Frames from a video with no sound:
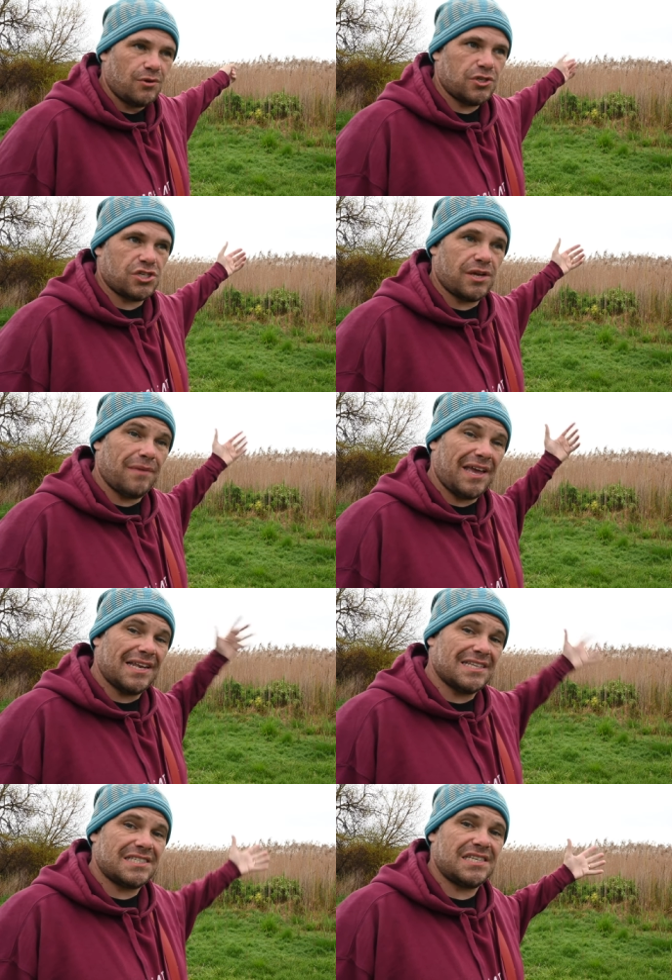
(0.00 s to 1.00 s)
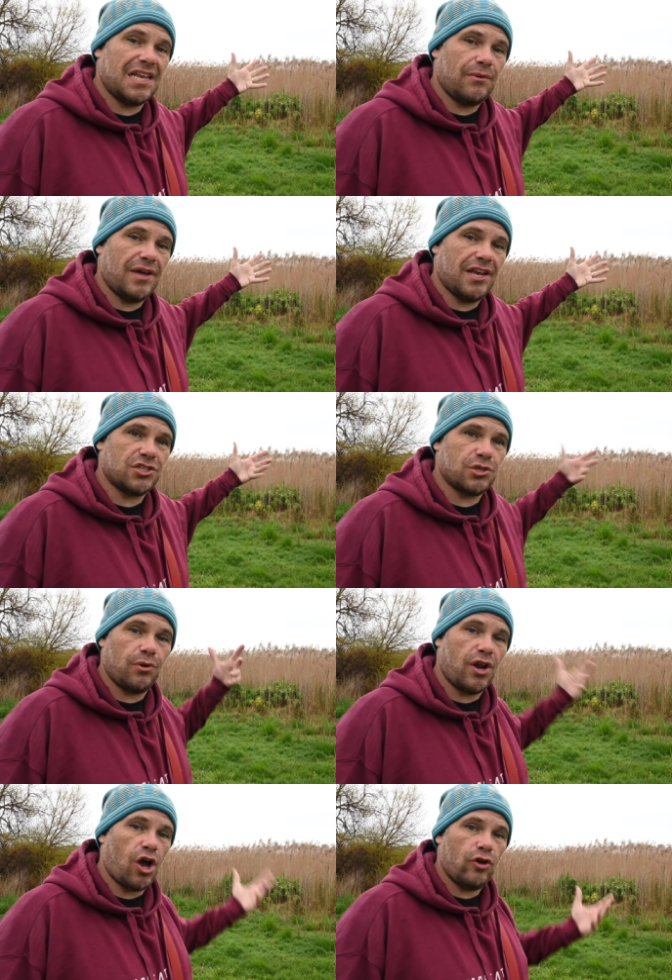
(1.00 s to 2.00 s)
which can make it a silhouette, and so I
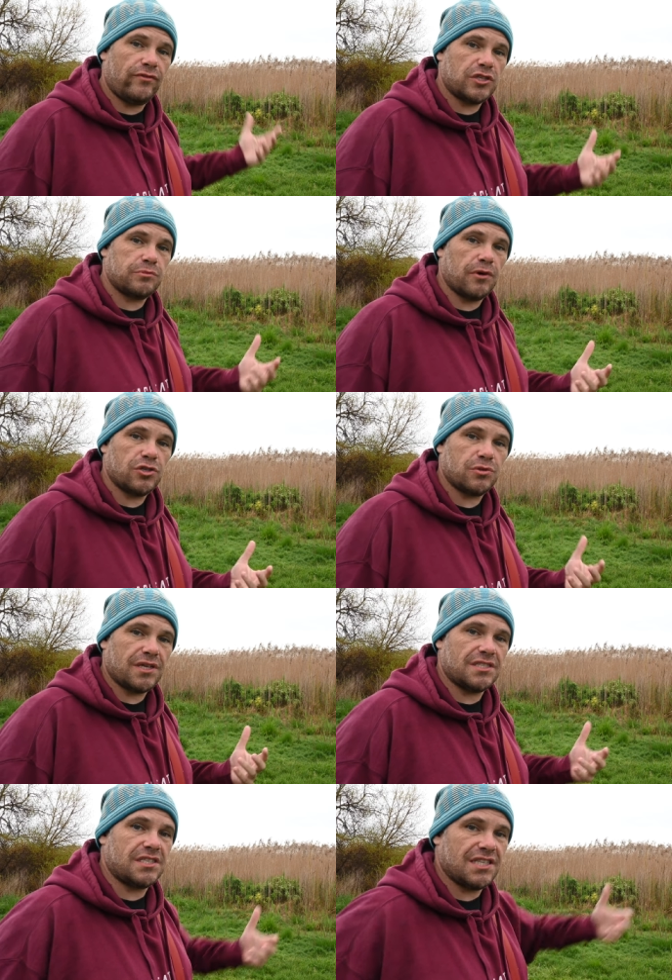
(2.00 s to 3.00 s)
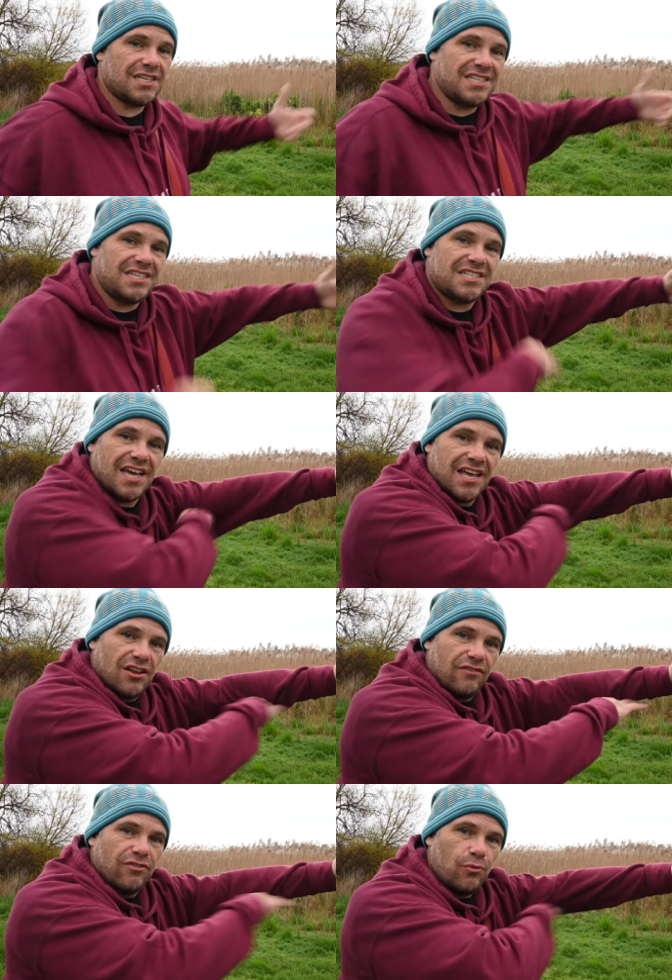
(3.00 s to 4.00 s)
want to overexpose so I can see the detail
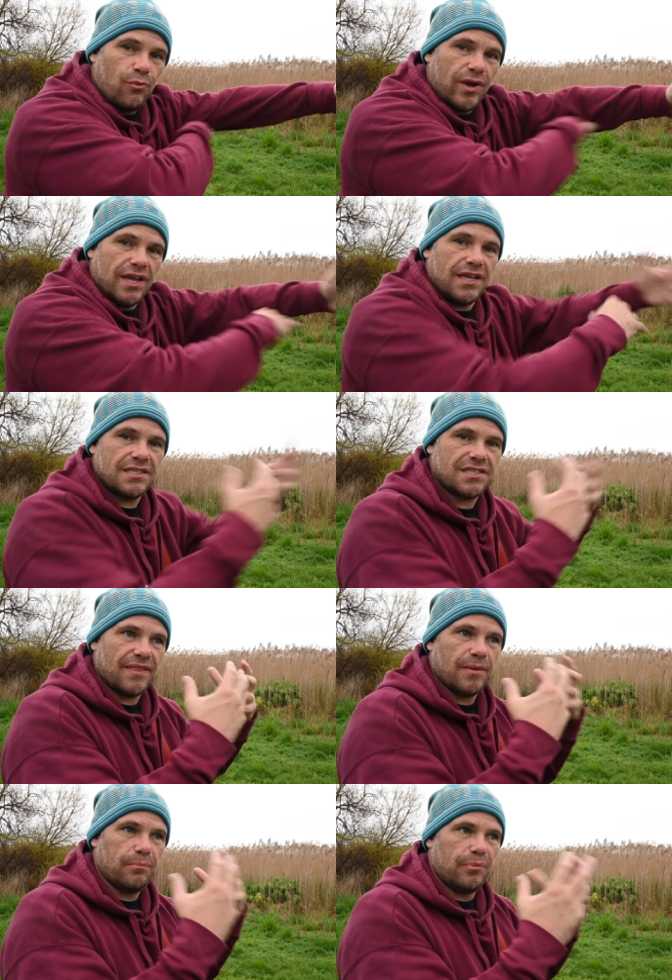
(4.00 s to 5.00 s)
of the wings and the